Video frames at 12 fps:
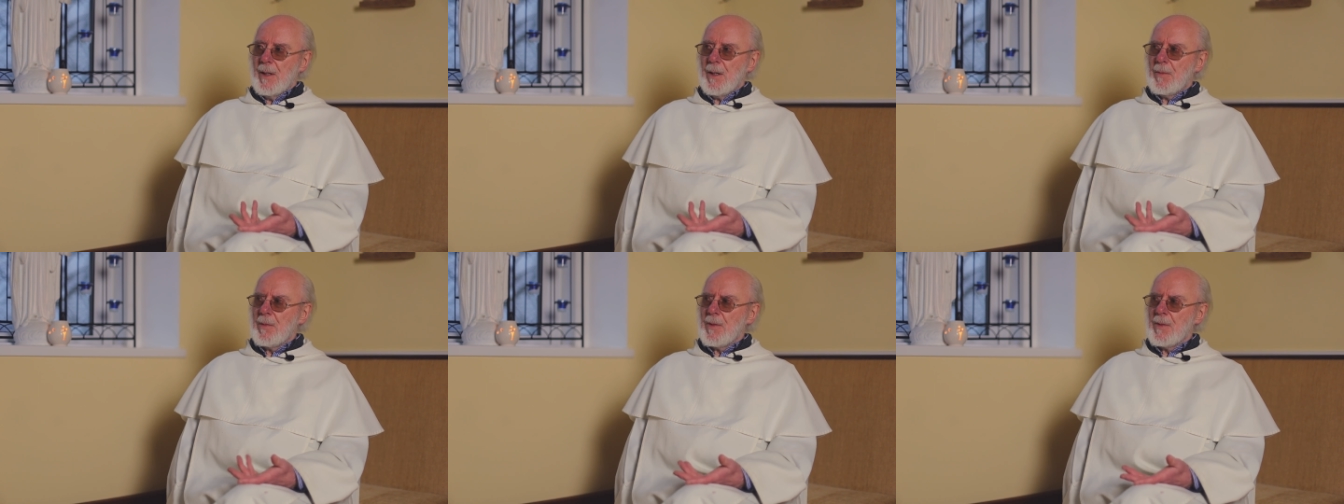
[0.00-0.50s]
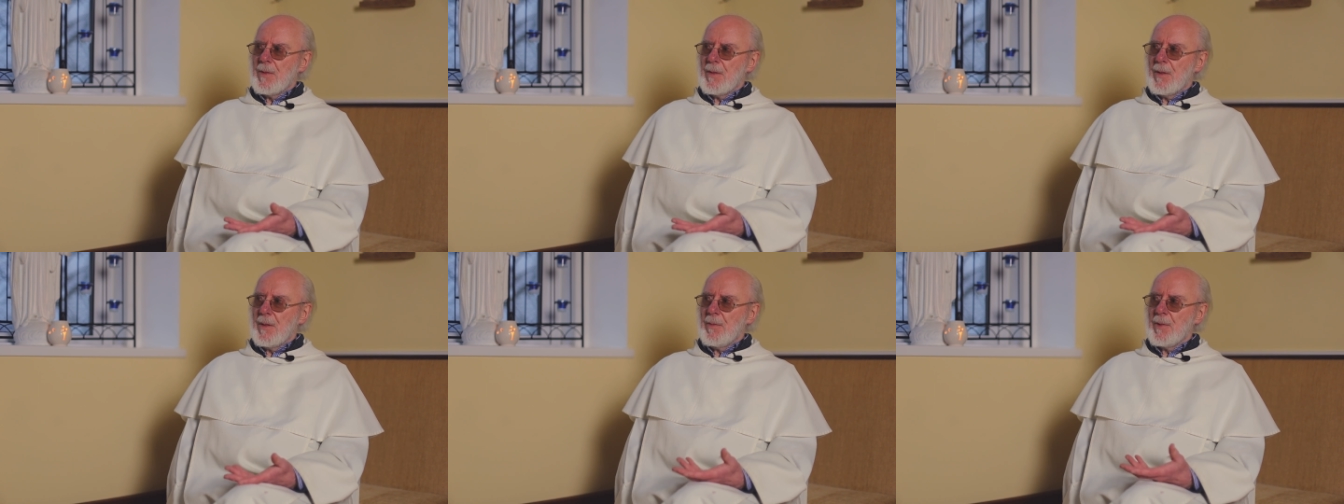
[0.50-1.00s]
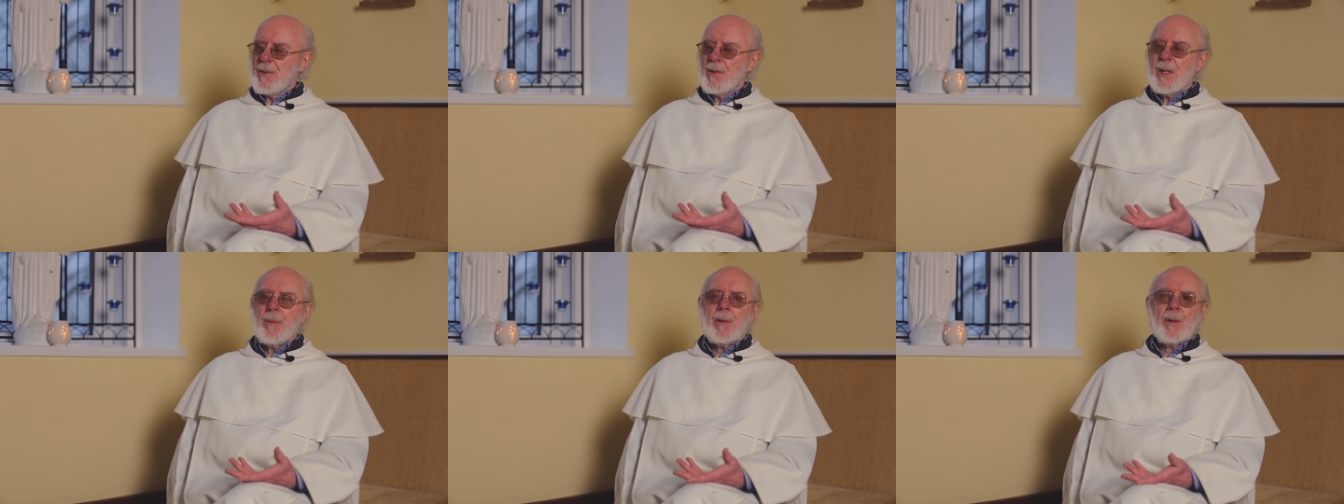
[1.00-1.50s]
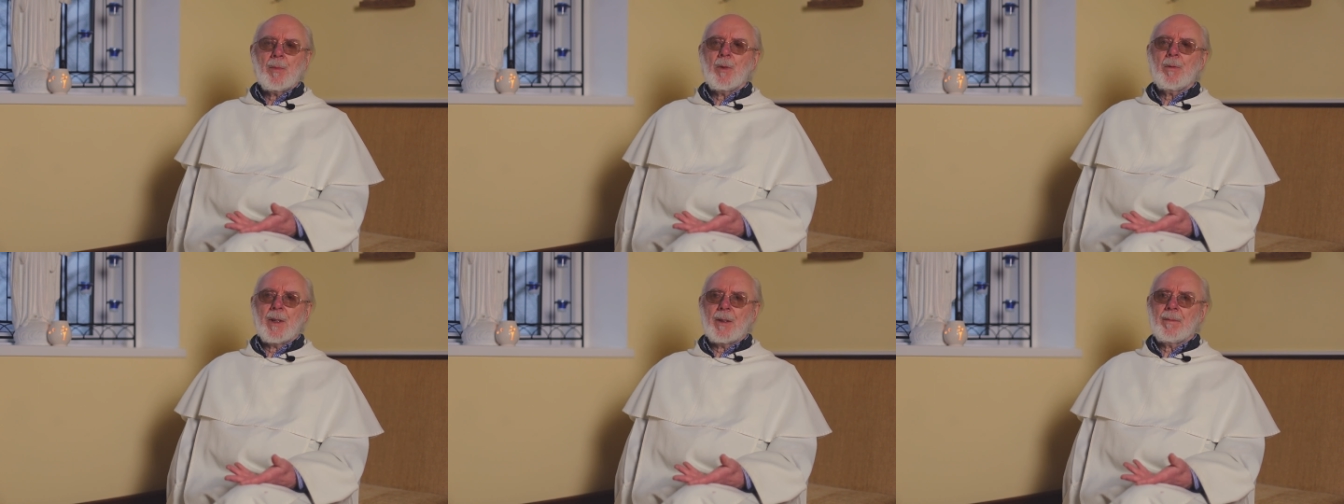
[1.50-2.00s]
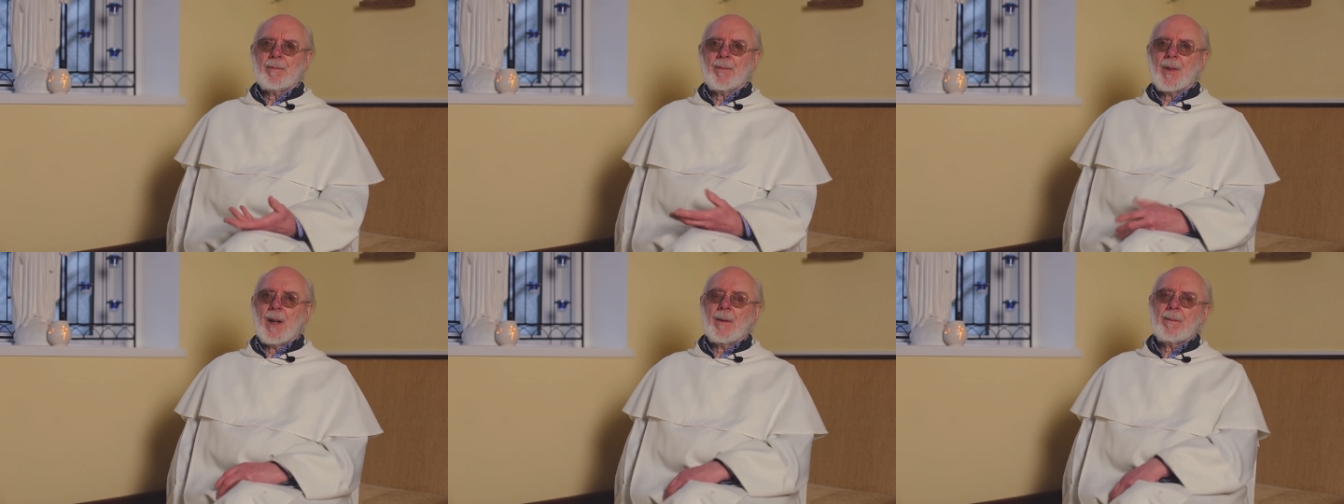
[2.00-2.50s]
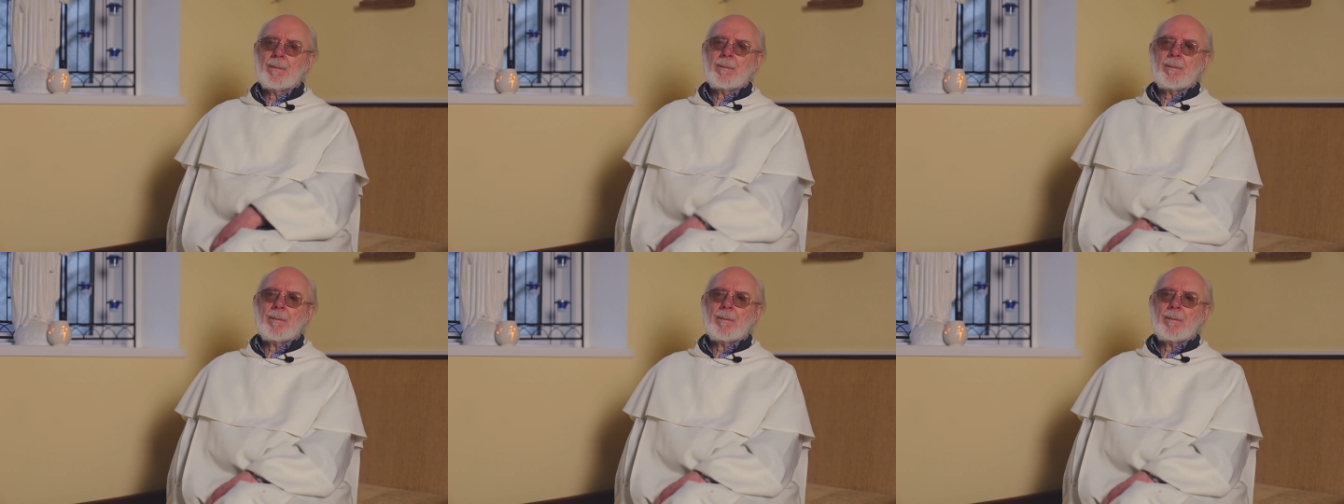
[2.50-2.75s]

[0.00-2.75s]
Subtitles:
It was deeply moving, yeah.